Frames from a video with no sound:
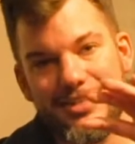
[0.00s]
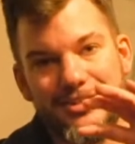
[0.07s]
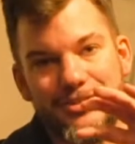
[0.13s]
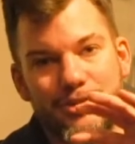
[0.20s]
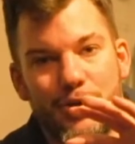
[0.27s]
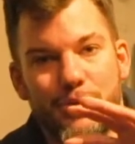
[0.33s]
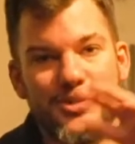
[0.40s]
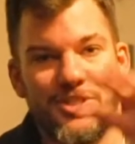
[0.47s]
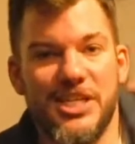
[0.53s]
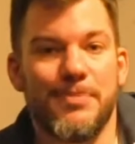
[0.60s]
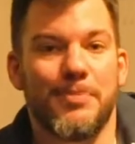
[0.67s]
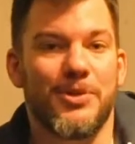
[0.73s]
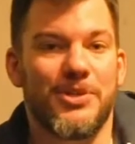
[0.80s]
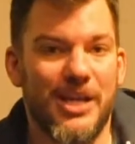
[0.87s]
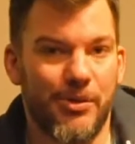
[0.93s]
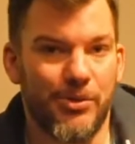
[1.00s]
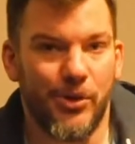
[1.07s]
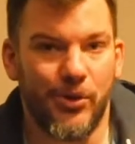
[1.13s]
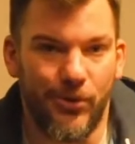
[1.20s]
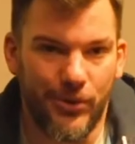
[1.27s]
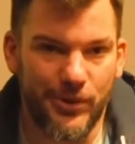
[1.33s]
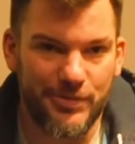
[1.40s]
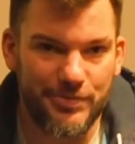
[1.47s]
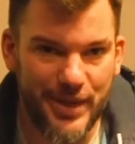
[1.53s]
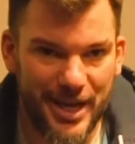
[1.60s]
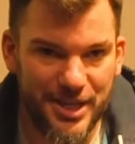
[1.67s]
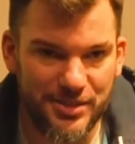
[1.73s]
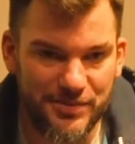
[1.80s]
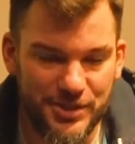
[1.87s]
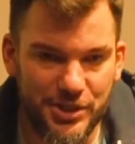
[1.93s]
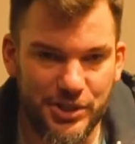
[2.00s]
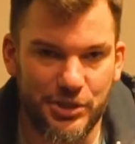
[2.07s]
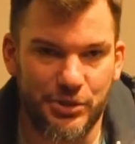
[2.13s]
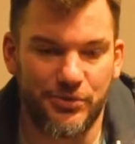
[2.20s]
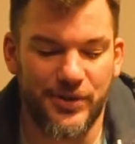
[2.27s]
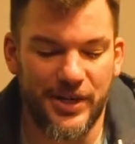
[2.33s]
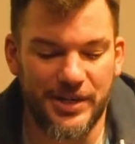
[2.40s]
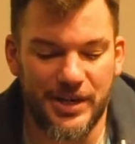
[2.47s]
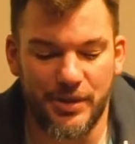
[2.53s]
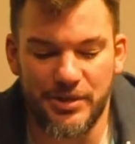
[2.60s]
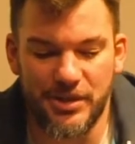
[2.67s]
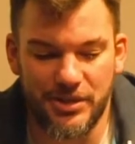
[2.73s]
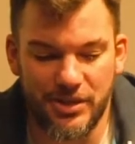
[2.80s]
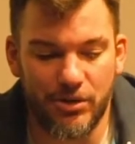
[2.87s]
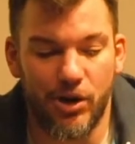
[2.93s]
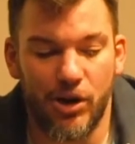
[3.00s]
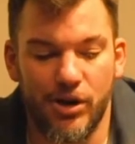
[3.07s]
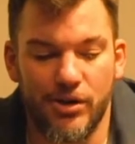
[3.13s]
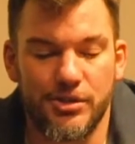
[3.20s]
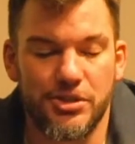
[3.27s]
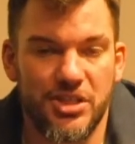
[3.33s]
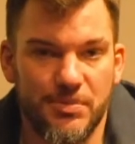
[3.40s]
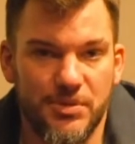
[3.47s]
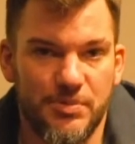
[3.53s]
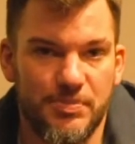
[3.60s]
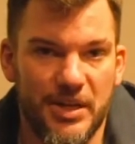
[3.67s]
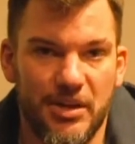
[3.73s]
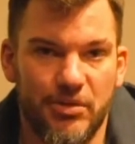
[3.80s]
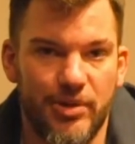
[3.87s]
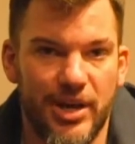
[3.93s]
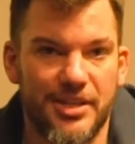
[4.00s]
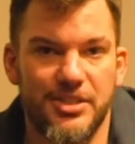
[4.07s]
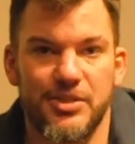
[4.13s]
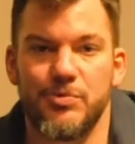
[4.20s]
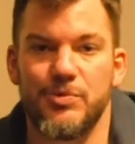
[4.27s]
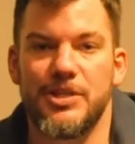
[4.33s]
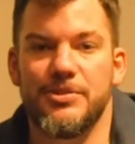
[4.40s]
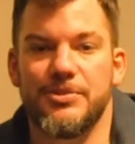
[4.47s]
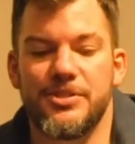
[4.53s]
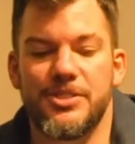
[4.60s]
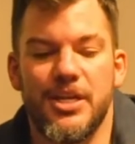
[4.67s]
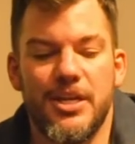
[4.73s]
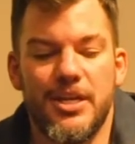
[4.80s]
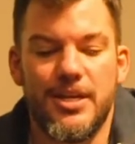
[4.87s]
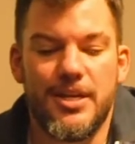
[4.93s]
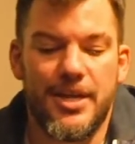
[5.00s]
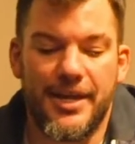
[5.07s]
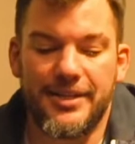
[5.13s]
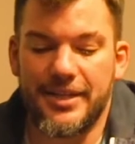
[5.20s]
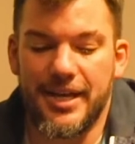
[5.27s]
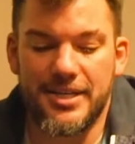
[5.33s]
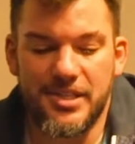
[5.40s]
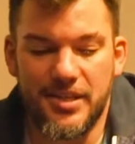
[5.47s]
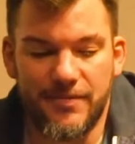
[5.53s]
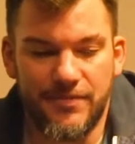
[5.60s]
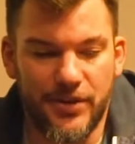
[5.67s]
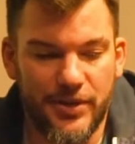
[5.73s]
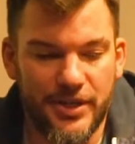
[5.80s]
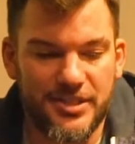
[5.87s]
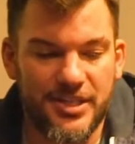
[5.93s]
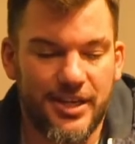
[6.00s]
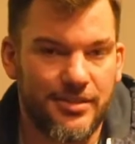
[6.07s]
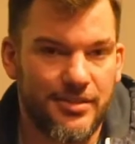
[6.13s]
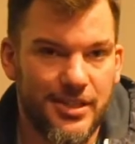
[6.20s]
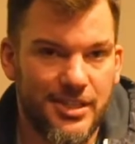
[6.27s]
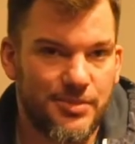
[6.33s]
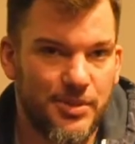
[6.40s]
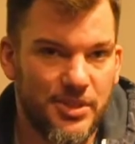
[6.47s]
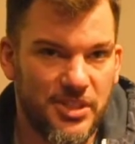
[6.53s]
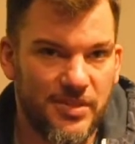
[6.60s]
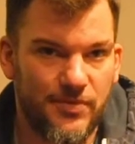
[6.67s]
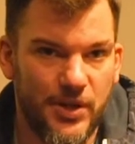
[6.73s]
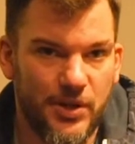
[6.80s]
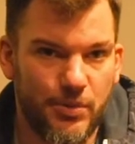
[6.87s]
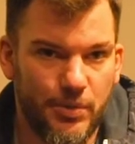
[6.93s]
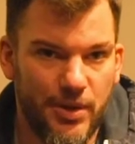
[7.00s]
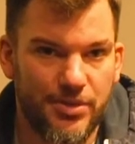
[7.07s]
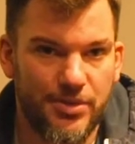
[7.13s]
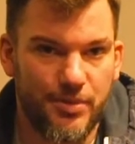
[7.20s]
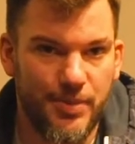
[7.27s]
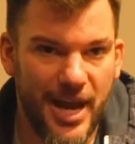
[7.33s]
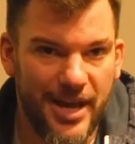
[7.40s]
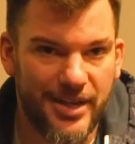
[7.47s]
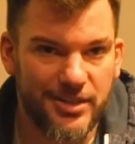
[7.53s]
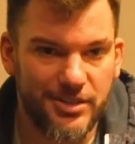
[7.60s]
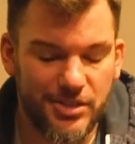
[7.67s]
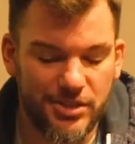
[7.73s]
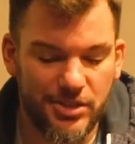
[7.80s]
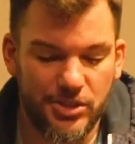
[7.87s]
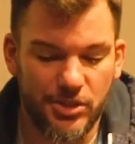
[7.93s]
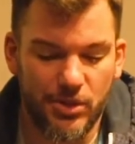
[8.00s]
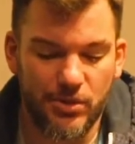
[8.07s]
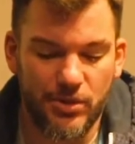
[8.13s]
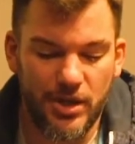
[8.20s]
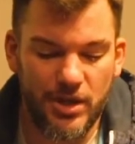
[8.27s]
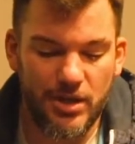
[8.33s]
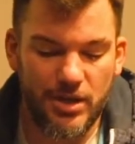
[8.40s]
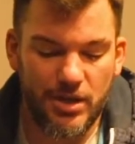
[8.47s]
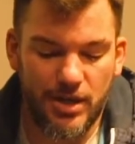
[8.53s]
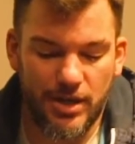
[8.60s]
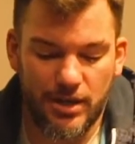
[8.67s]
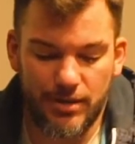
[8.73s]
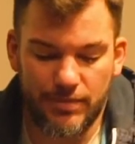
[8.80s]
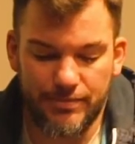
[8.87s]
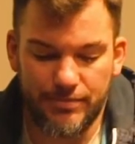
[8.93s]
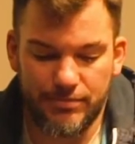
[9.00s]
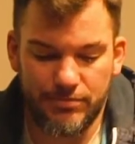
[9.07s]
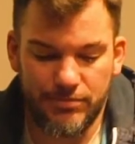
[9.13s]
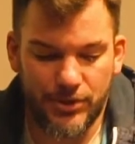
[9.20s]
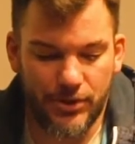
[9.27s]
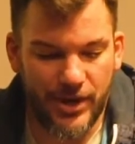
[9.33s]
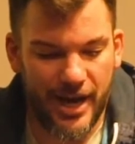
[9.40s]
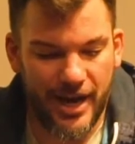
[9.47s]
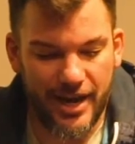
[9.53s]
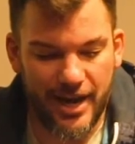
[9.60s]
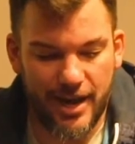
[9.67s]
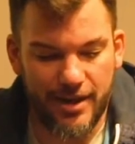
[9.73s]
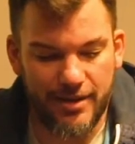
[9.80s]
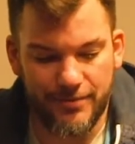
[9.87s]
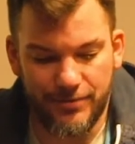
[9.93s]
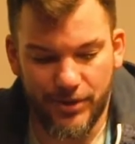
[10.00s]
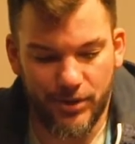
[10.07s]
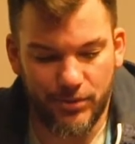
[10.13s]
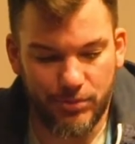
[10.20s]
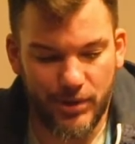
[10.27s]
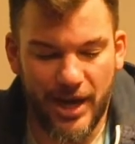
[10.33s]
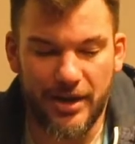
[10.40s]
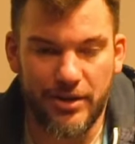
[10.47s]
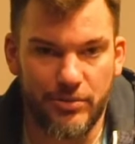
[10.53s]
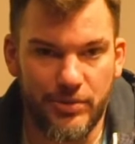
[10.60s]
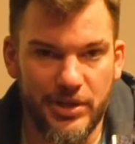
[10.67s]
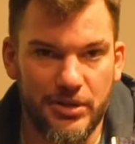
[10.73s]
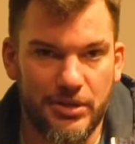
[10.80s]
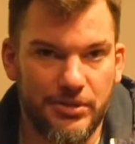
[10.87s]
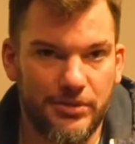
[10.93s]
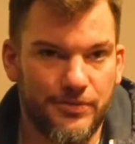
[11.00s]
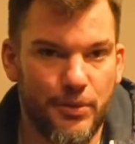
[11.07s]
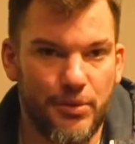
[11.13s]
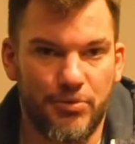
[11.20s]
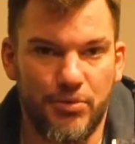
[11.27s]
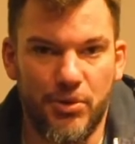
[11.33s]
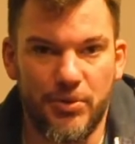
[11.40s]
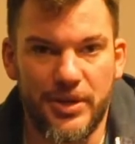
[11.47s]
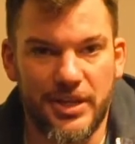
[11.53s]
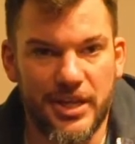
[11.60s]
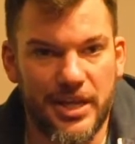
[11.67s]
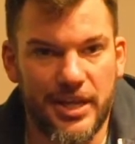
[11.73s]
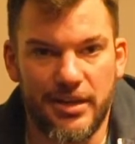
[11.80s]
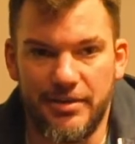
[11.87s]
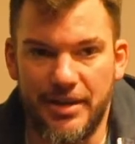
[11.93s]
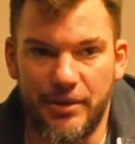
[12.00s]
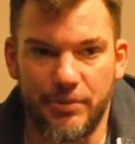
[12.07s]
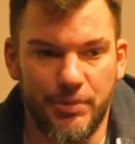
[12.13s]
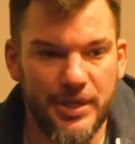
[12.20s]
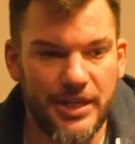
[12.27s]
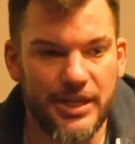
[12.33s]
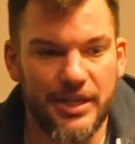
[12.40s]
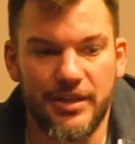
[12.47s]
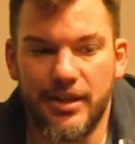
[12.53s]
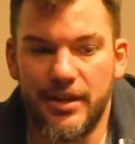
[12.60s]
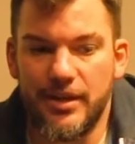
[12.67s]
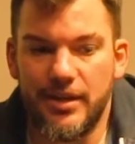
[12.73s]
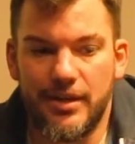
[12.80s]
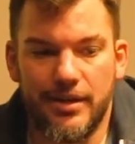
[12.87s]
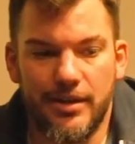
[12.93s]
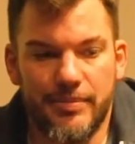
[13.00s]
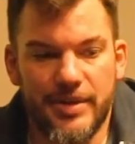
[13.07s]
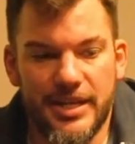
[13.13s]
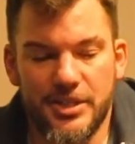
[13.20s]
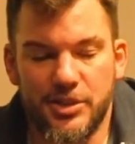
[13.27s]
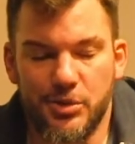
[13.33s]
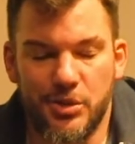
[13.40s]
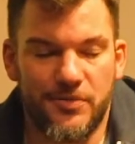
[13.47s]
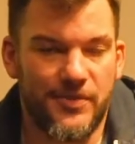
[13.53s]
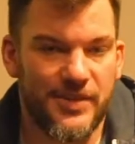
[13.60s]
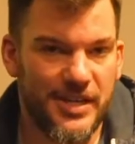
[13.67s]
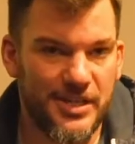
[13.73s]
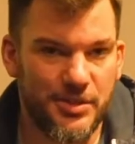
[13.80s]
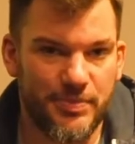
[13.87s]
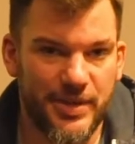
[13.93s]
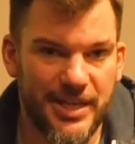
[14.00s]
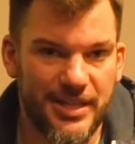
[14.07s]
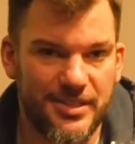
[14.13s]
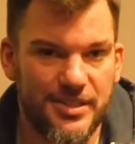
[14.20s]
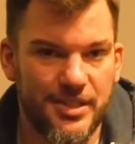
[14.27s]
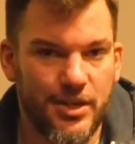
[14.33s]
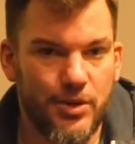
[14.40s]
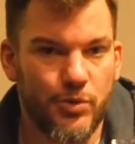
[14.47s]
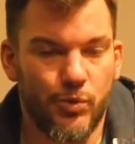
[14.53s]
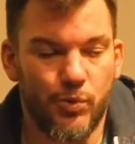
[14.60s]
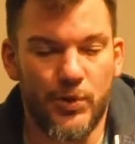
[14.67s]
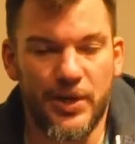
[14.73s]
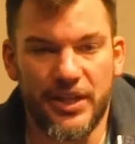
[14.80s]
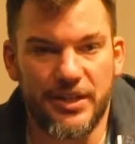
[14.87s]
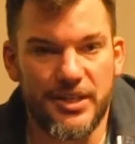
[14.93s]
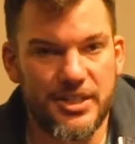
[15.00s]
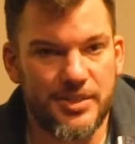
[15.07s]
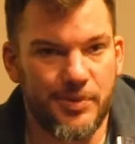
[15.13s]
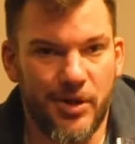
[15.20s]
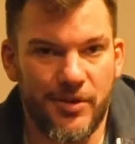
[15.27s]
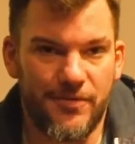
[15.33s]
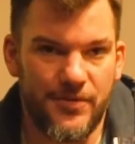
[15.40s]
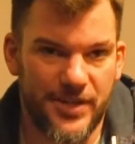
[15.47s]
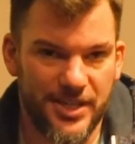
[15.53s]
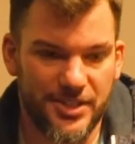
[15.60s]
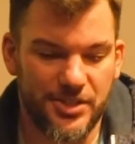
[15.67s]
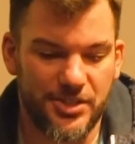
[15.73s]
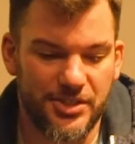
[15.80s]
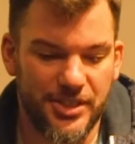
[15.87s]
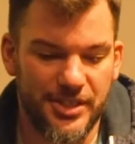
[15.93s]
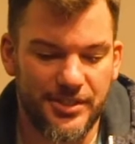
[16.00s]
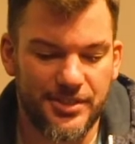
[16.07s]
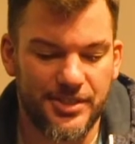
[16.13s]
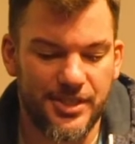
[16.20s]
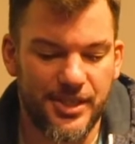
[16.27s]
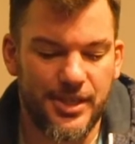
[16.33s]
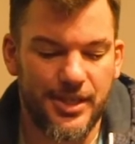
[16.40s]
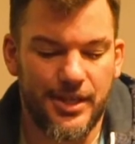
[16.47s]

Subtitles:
go deeper down the hole of bass fishing, you'll find out that there are some spinning rods and reels, and guys get very technique specific with their packages. So I have a rod and reel for throwing a Ned rig, any sort of finesse baits, really small finesse jigs,